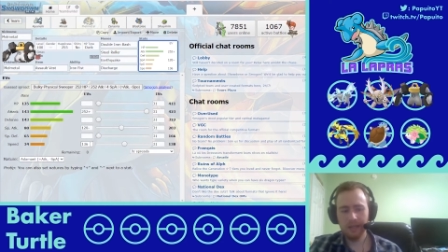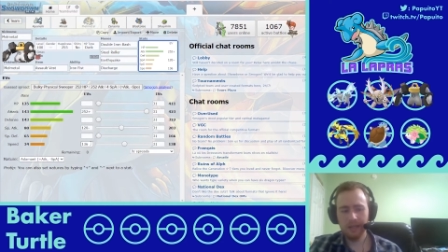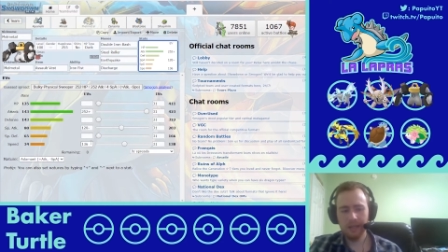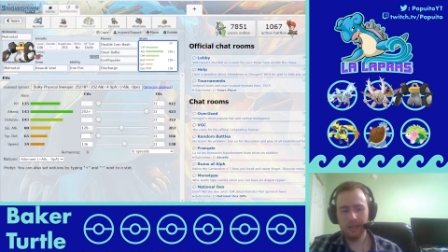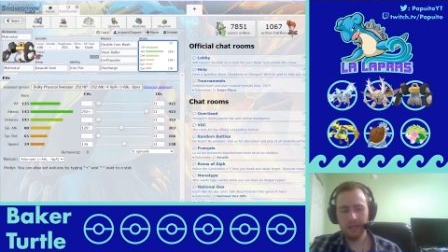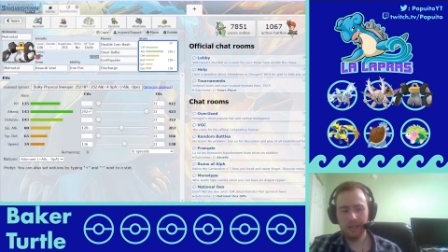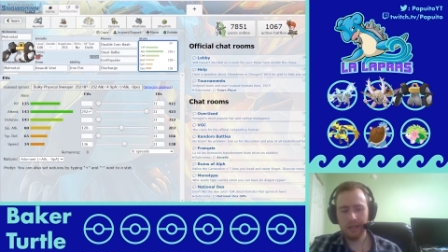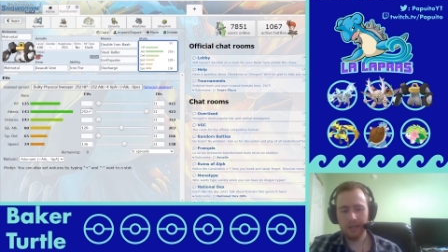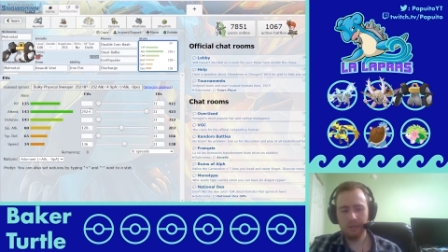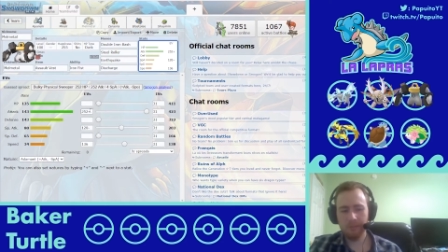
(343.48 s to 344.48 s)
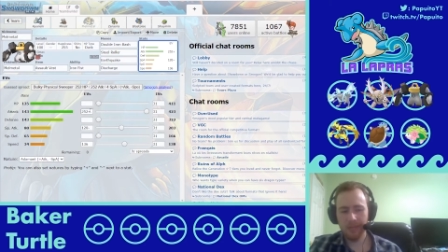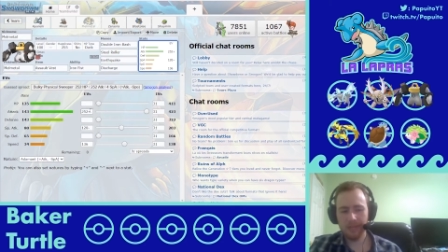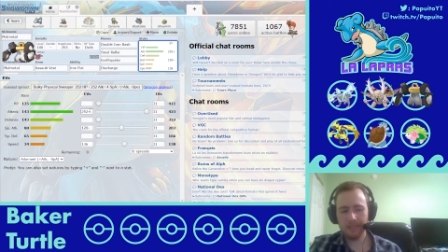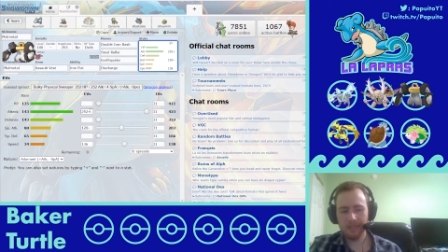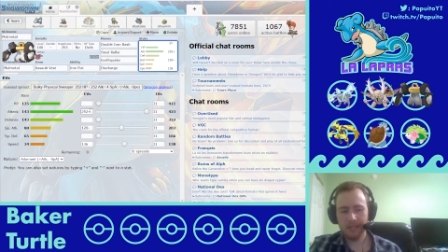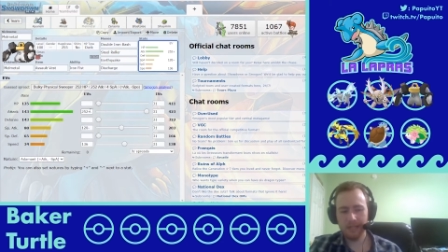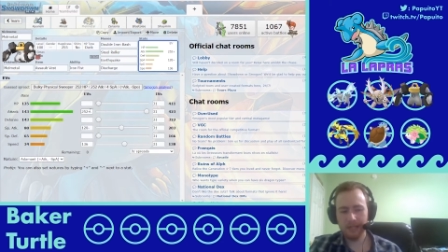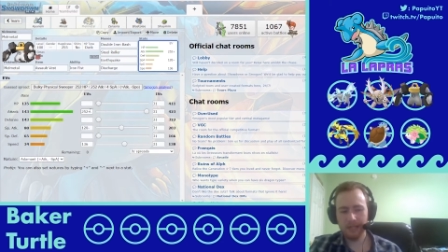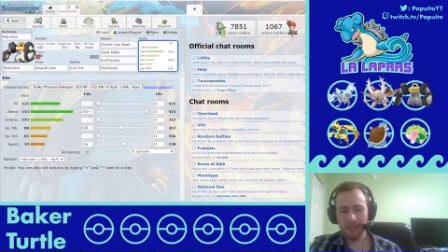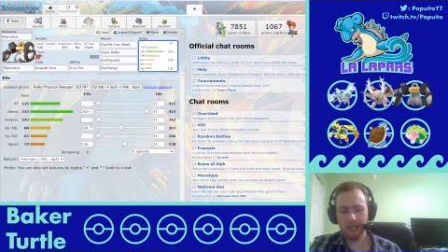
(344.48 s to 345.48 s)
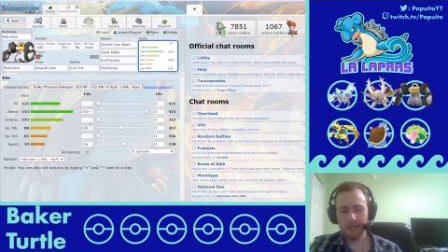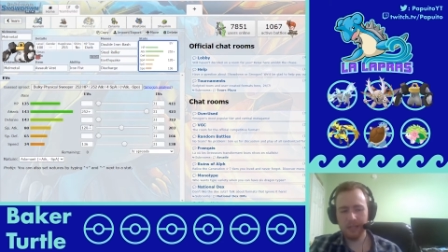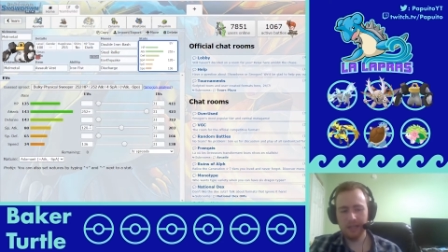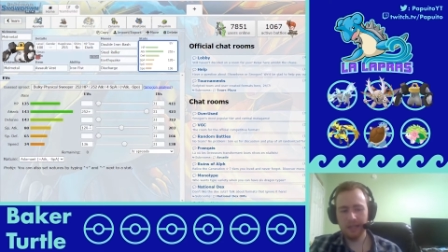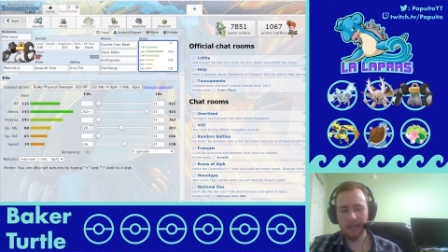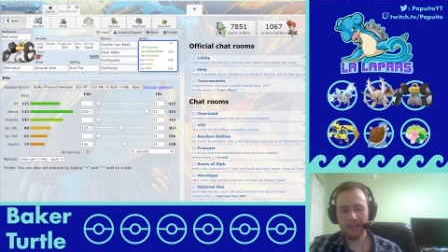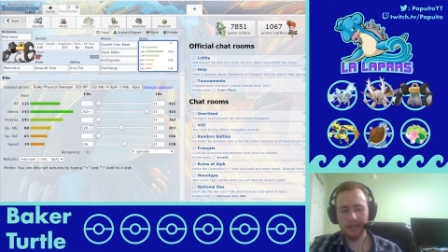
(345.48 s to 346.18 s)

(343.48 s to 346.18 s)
And then I went max attack, and I